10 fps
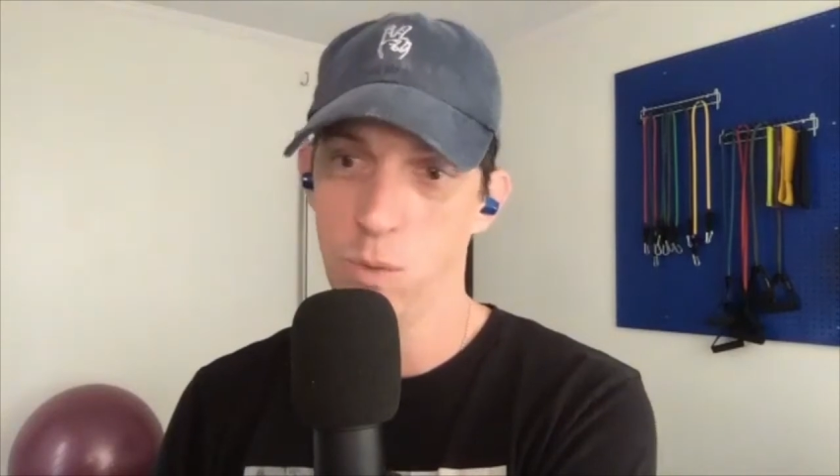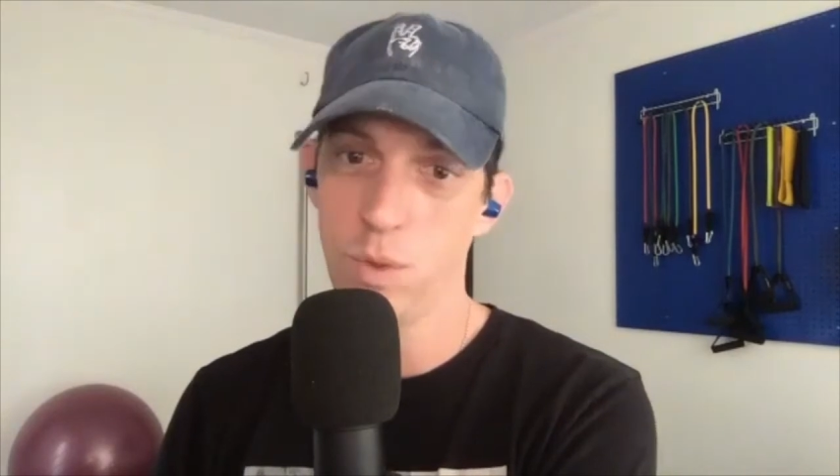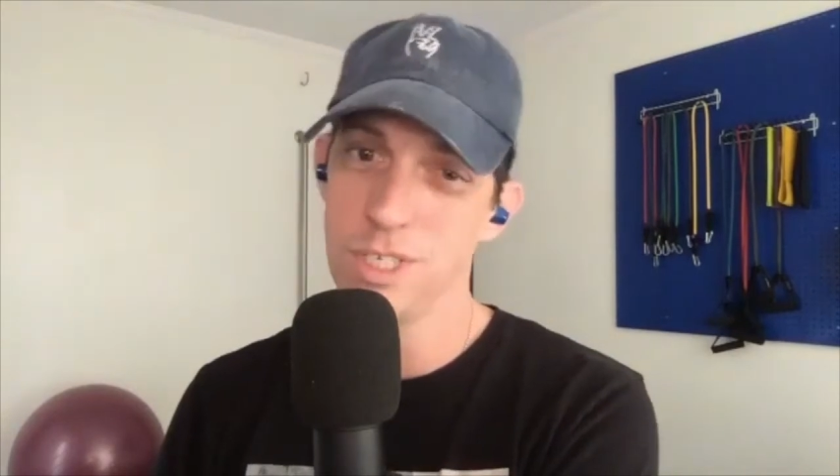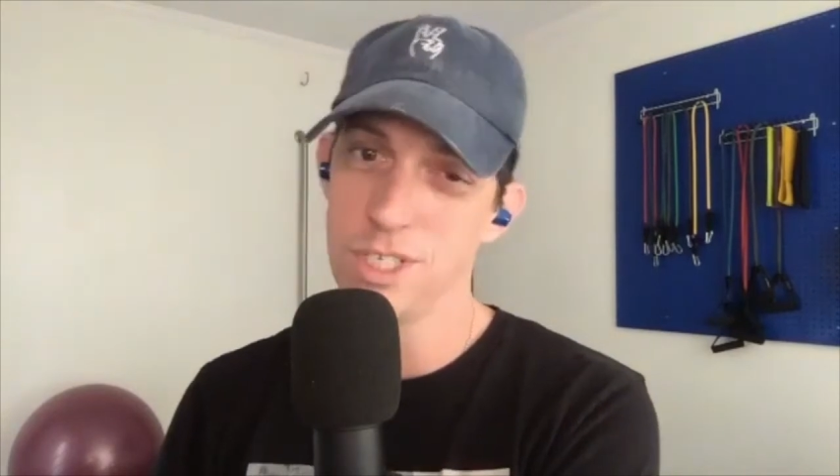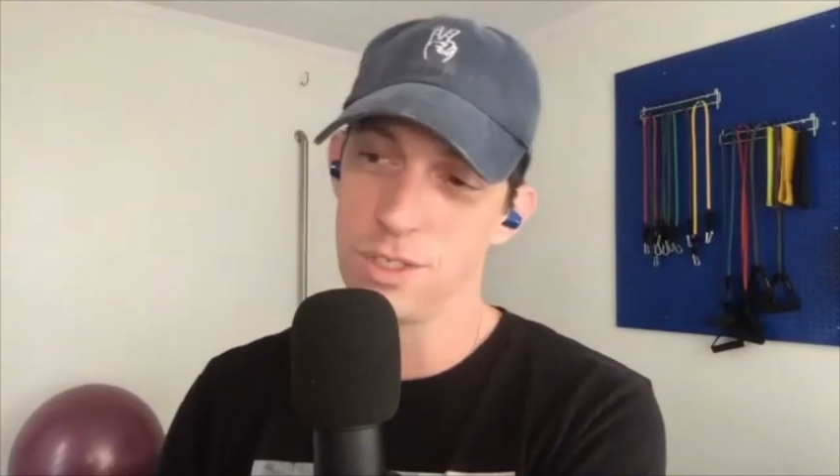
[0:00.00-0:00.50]

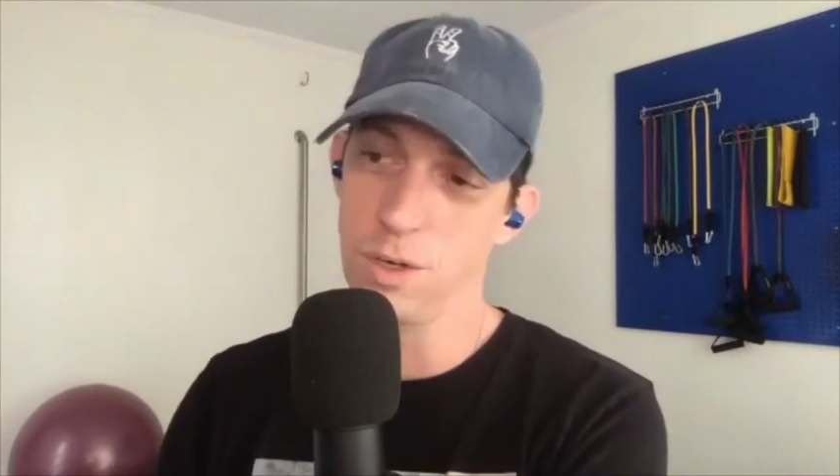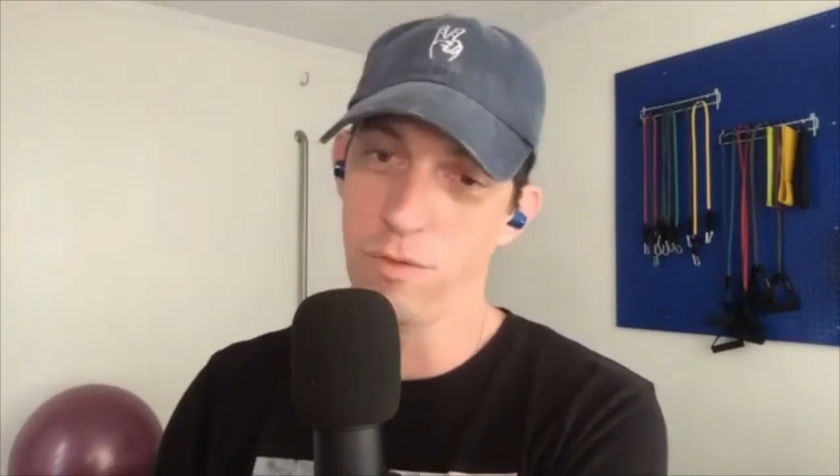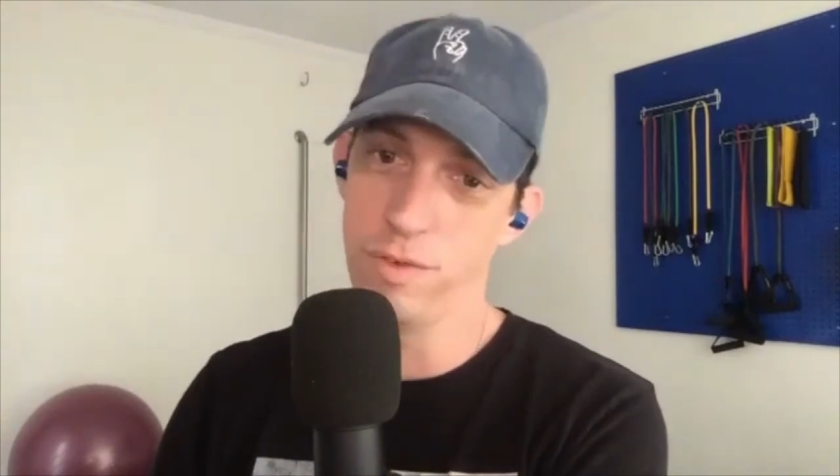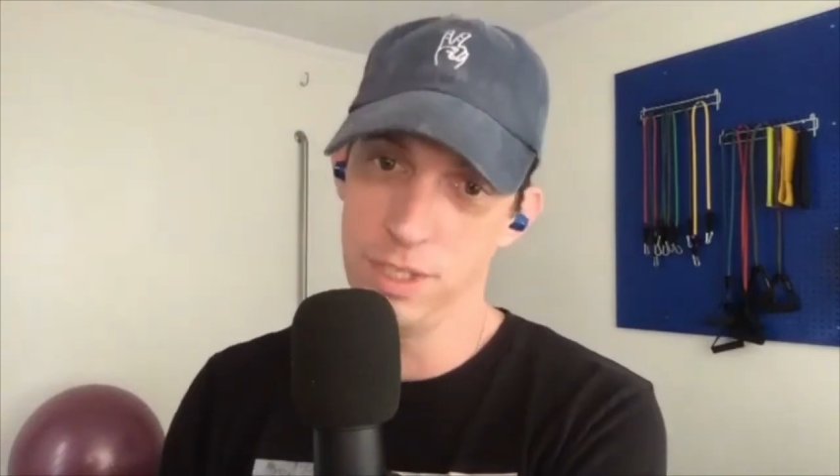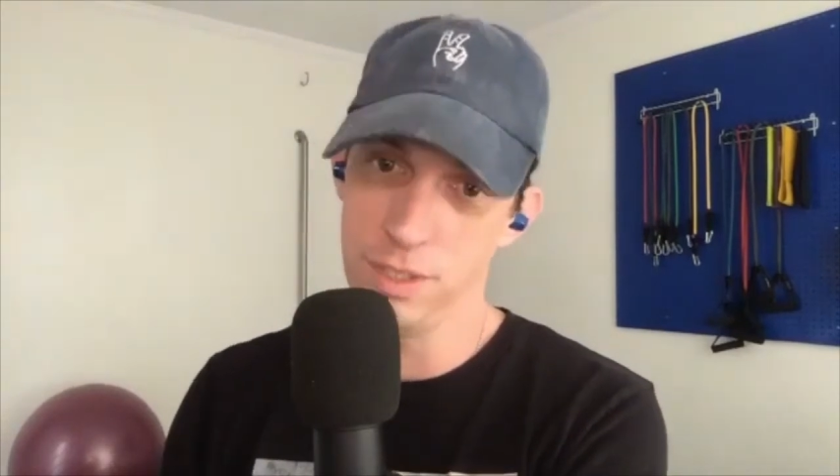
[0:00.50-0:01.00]
We just
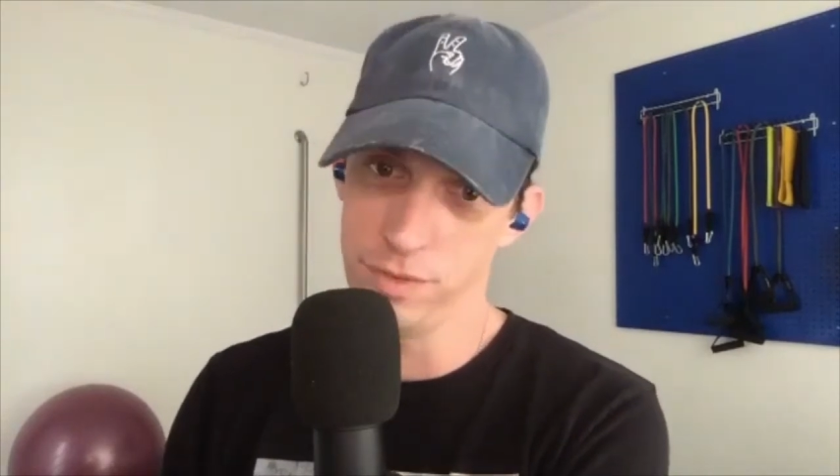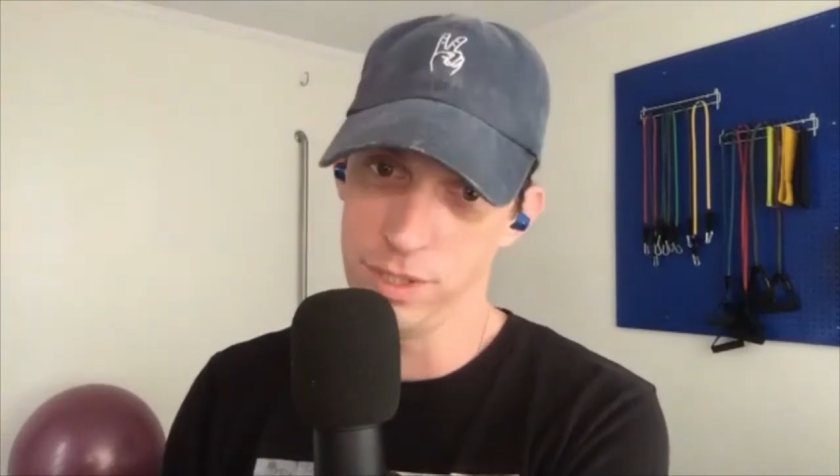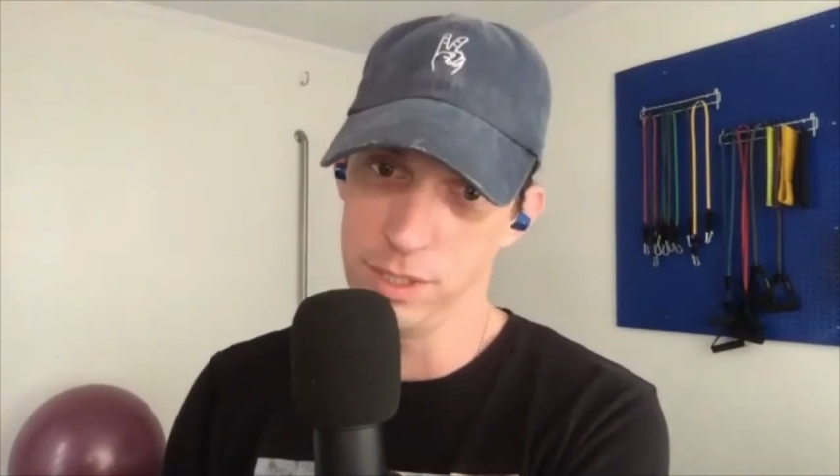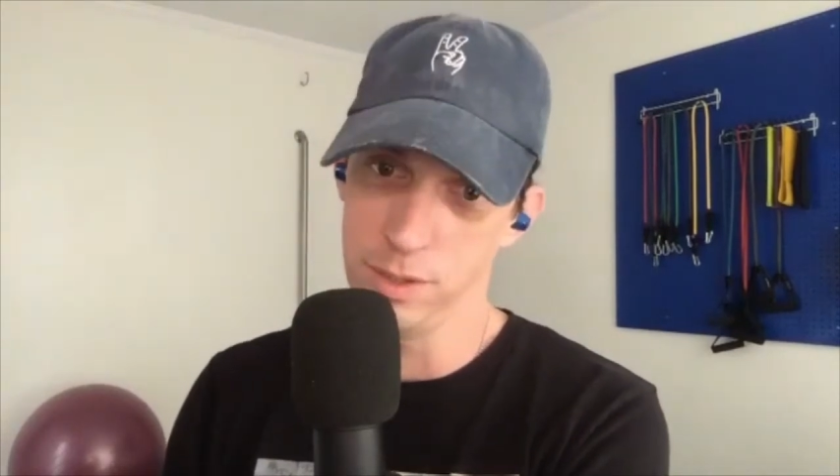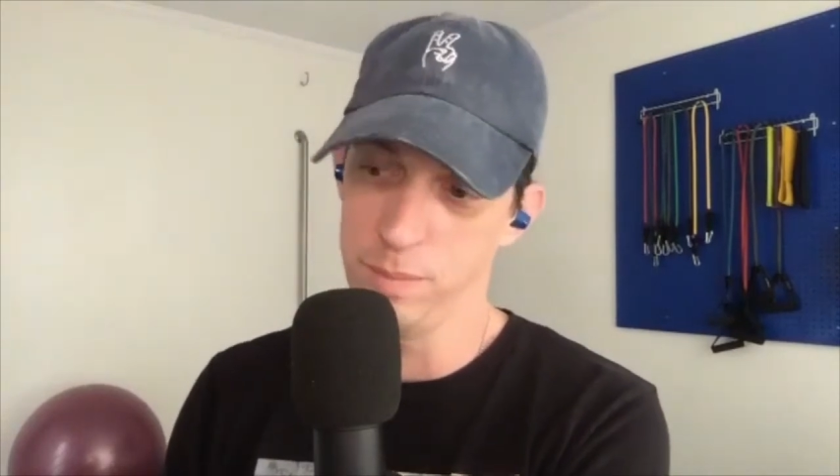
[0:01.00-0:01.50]
don't feel it for
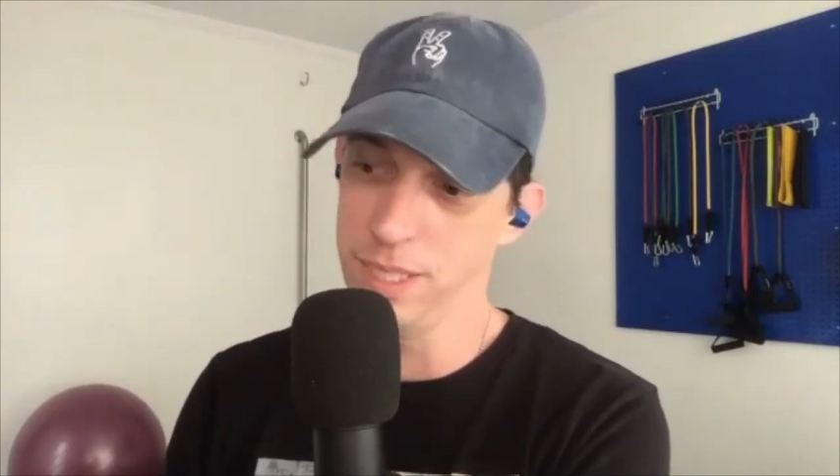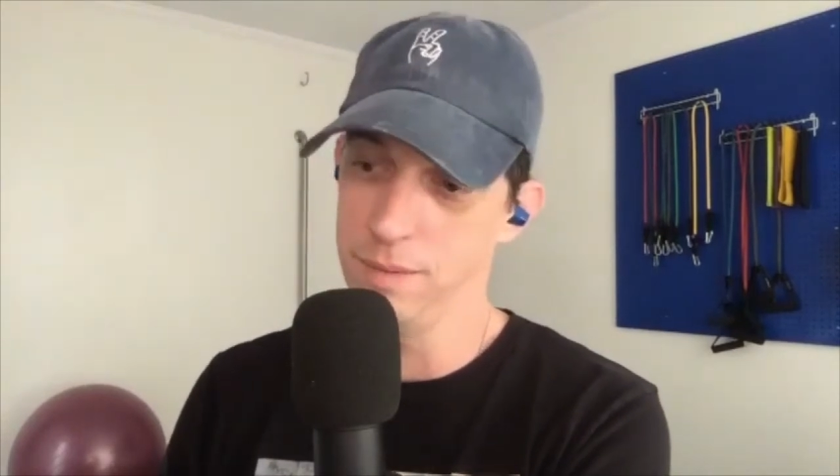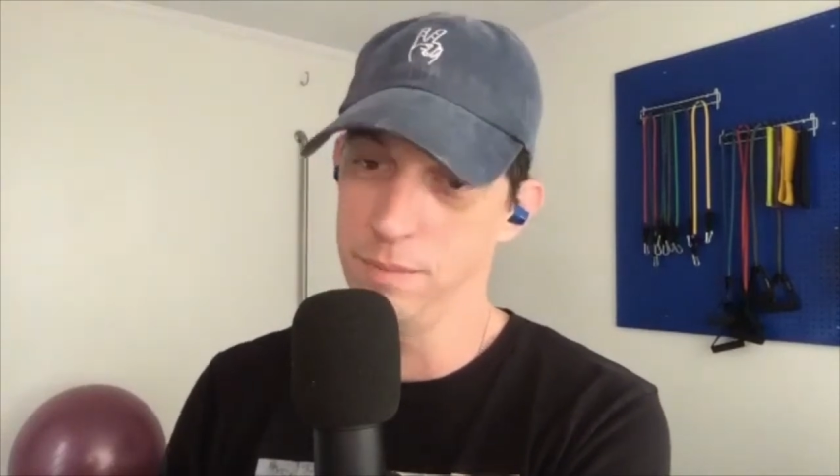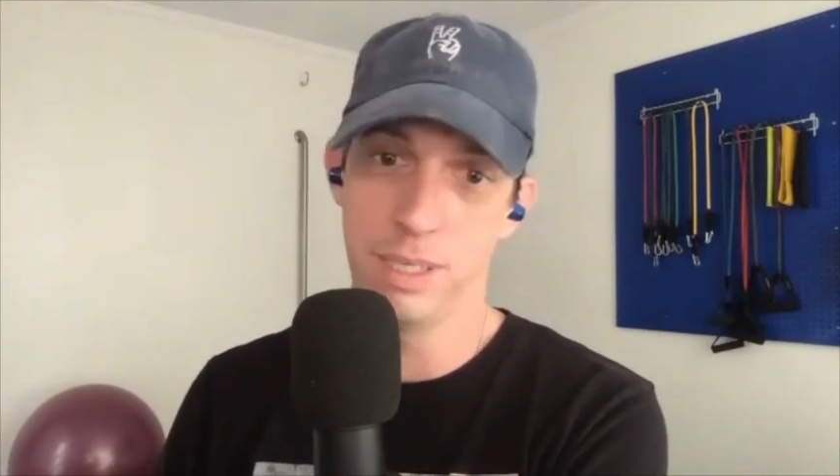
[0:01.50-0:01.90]
a little bit,